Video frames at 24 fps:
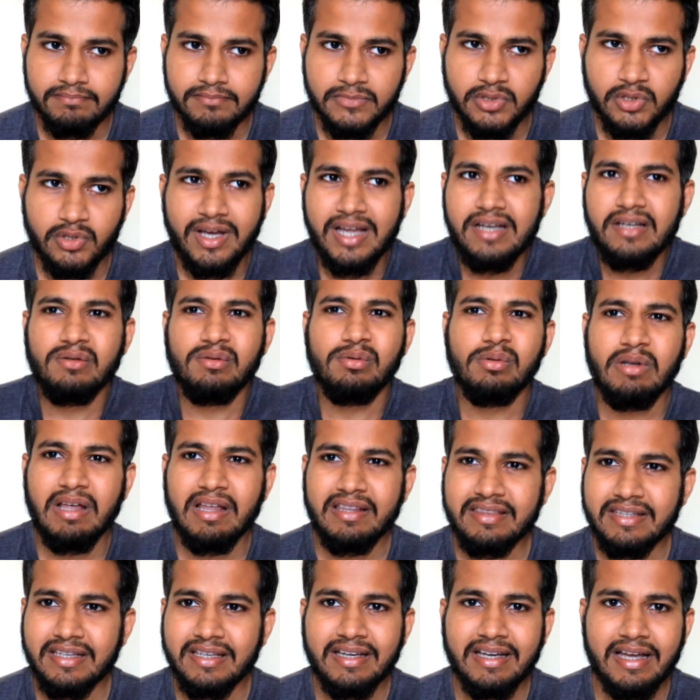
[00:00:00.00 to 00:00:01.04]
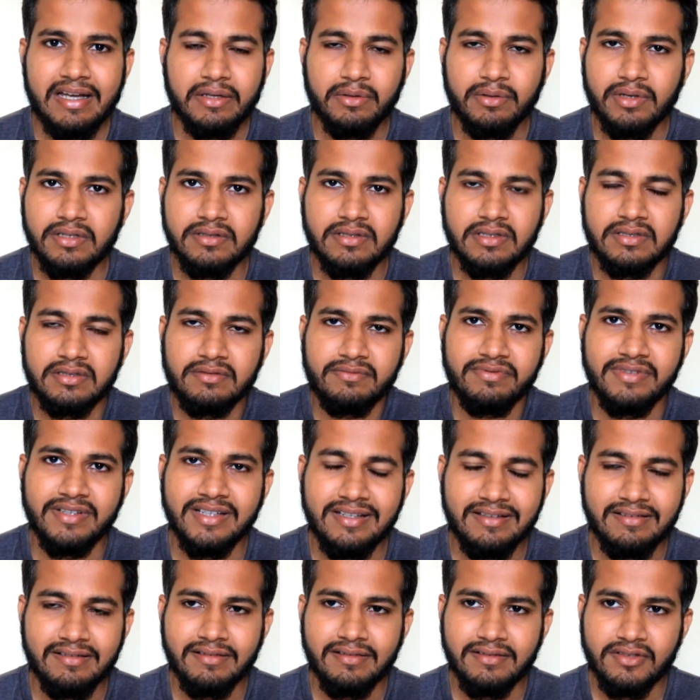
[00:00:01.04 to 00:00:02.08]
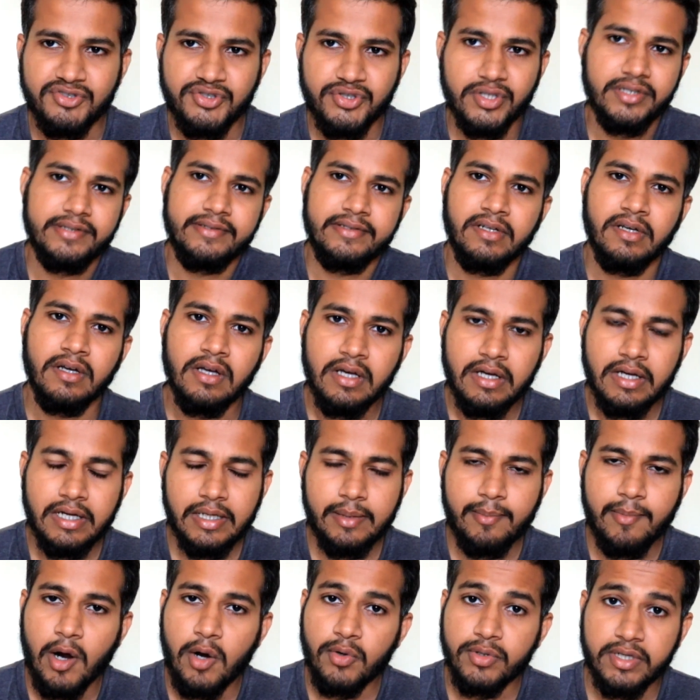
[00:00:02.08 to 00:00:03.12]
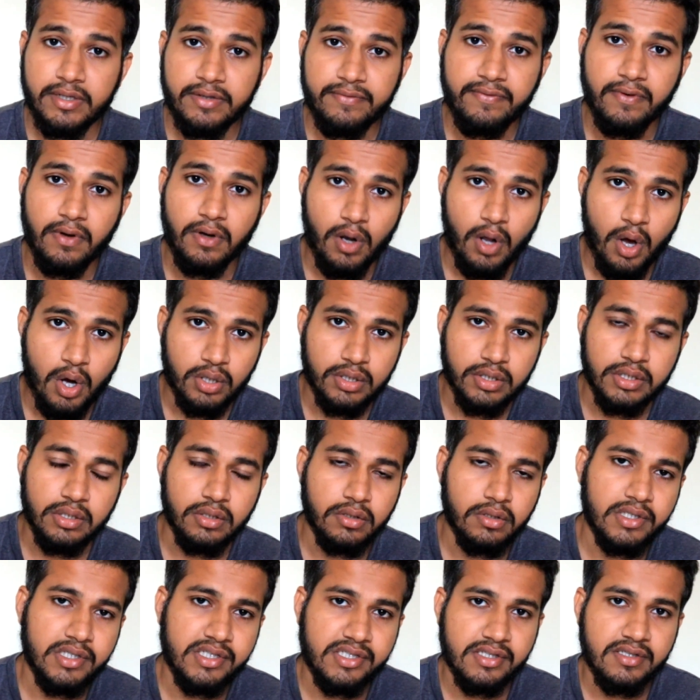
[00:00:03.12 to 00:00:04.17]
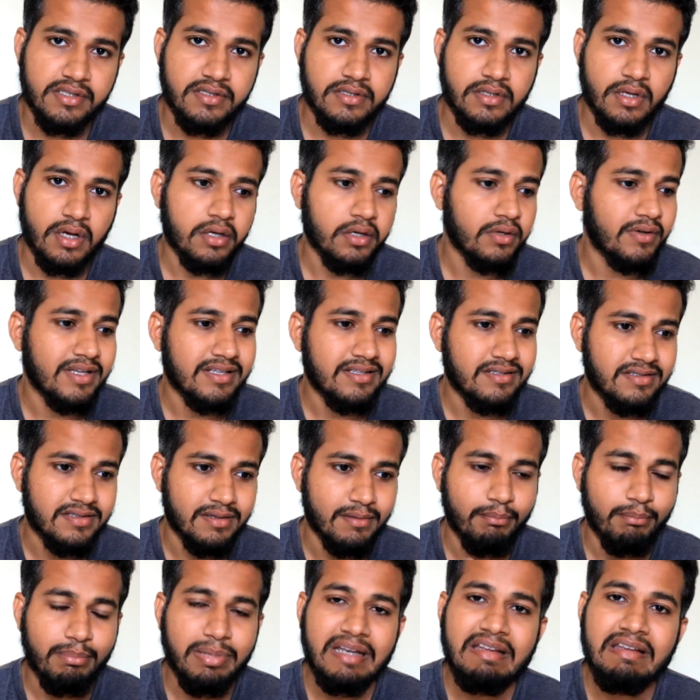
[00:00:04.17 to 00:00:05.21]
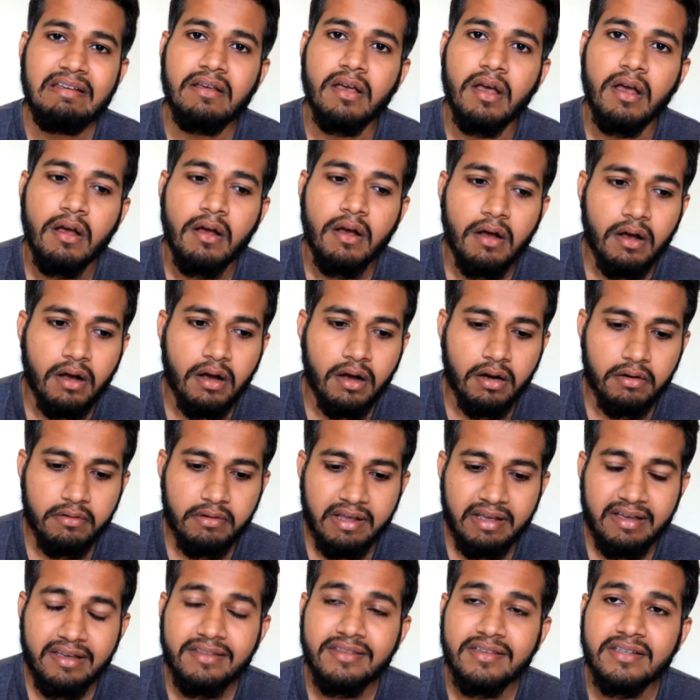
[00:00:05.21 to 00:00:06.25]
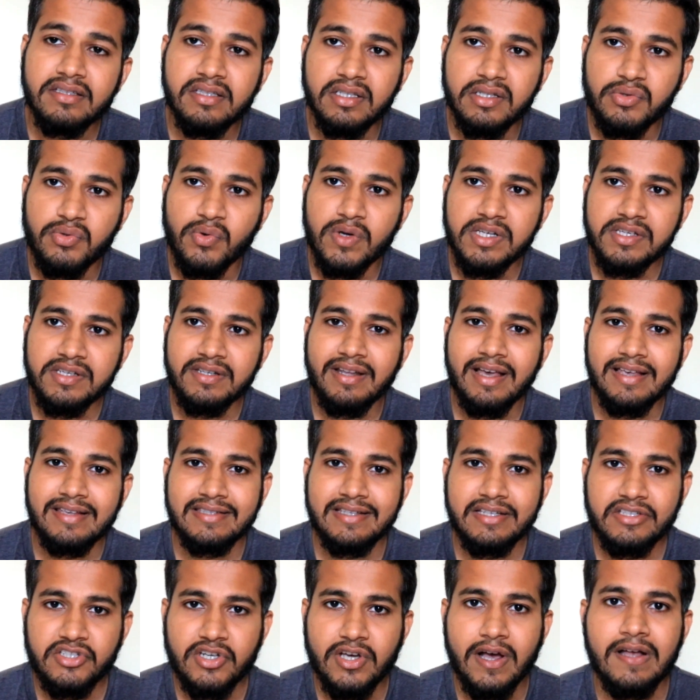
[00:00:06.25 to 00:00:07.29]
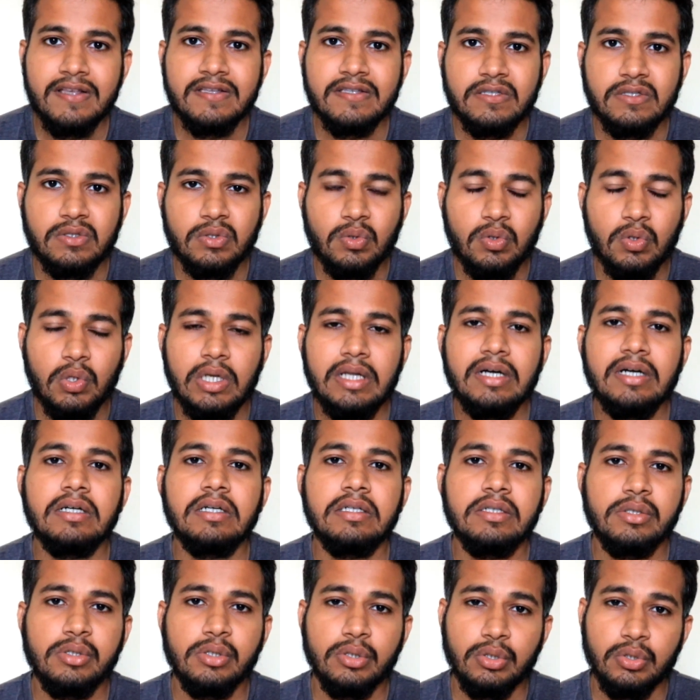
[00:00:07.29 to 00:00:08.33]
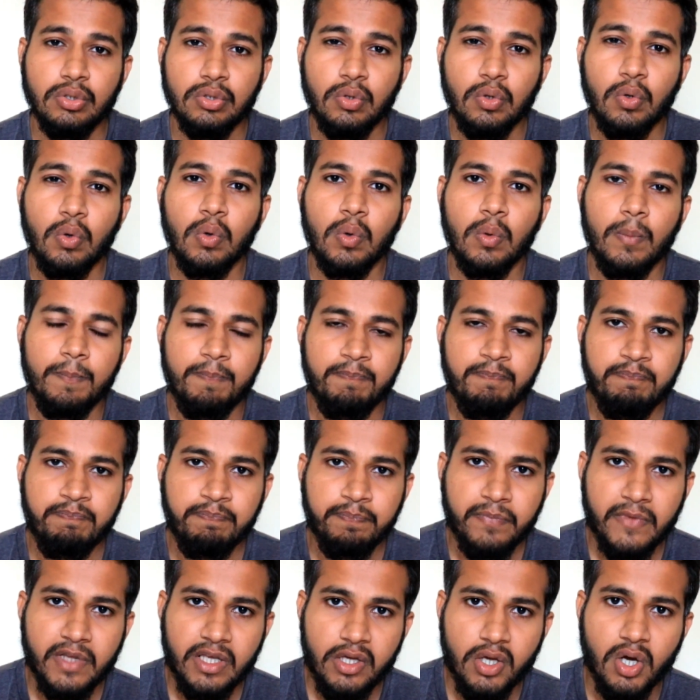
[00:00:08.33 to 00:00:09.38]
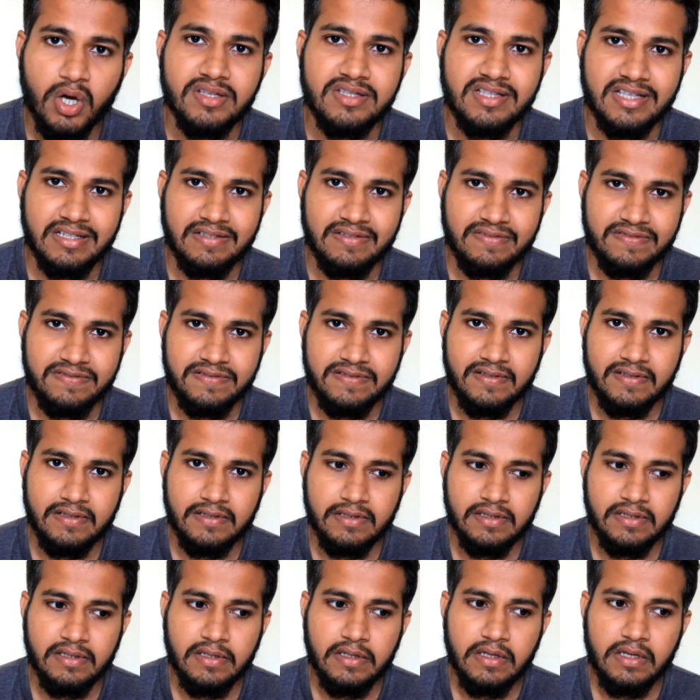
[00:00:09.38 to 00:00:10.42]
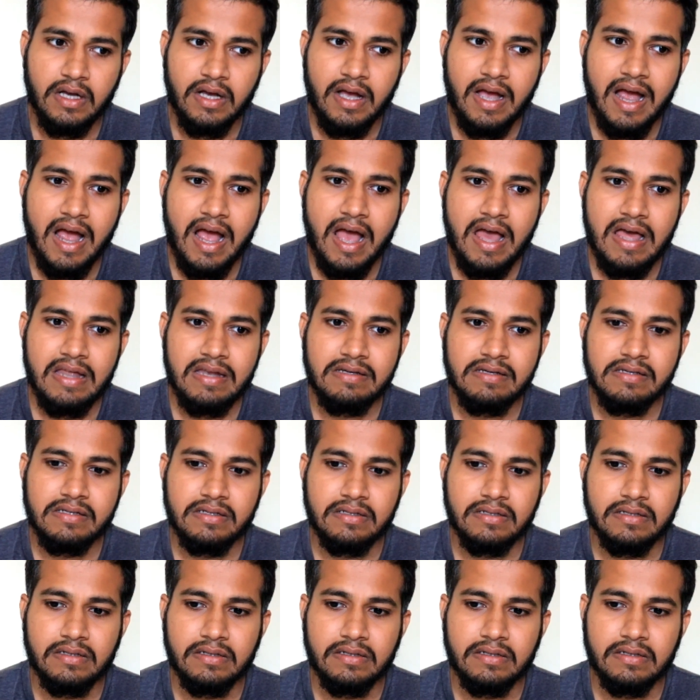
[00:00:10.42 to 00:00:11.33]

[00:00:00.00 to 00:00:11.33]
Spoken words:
you can do nothing, and you can just feel shit about it for long durations, or you can simply take in the situation as a chance to learn, to grow yourself, and